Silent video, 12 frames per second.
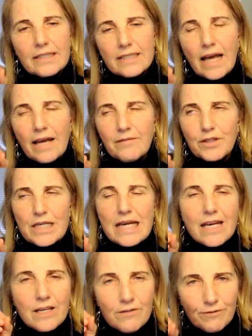David, the
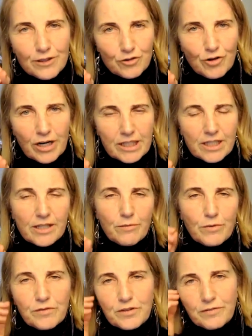infrastructure that
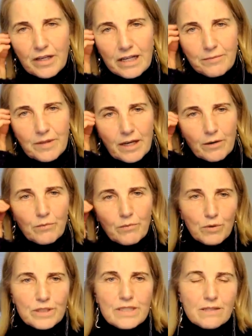we've developed there
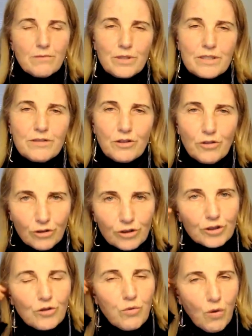was
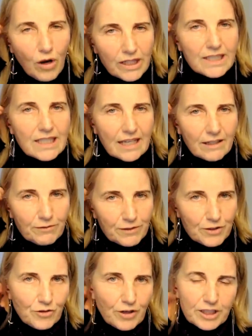good quality
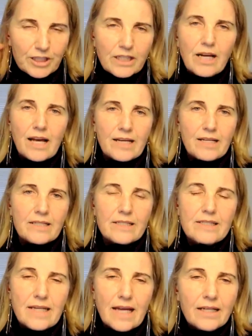infrastructure, I
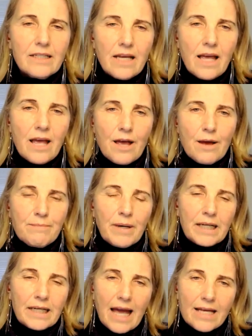understand,
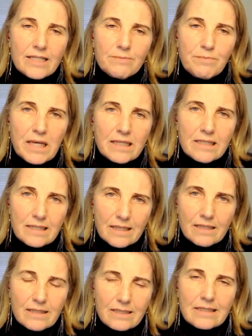but has been
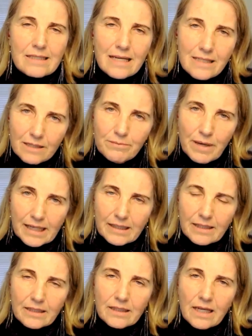since
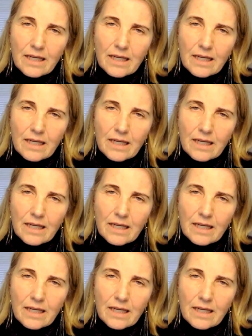decimated.